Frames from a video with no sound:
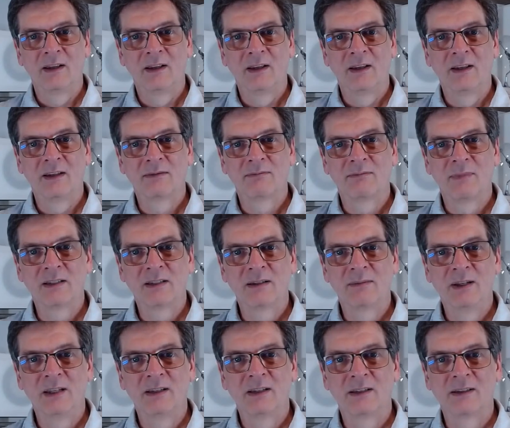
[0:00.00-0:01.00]
is meant to
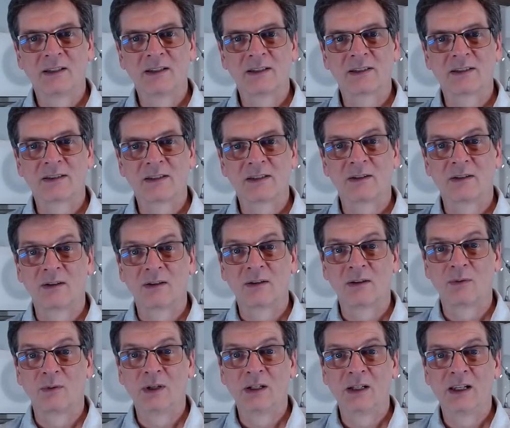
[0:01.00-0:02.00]
be that this
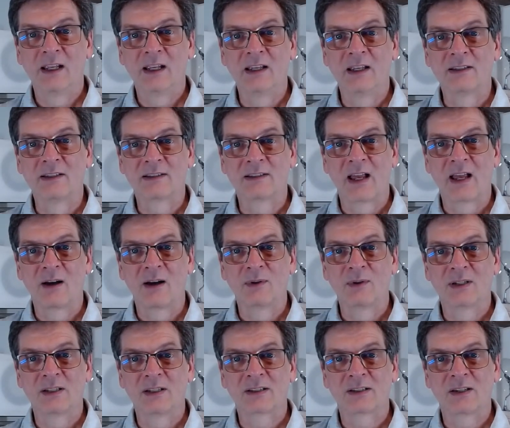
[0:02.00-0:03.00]
really is how
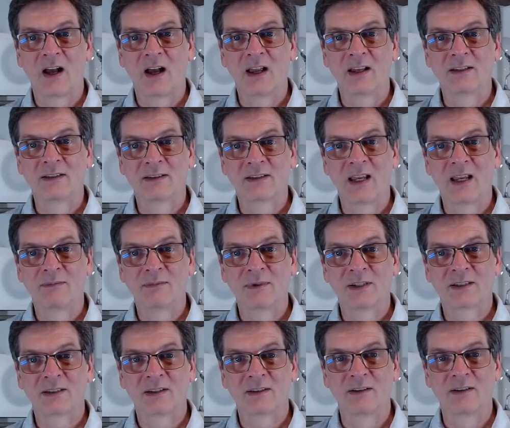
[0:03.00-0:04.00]
we decide sameness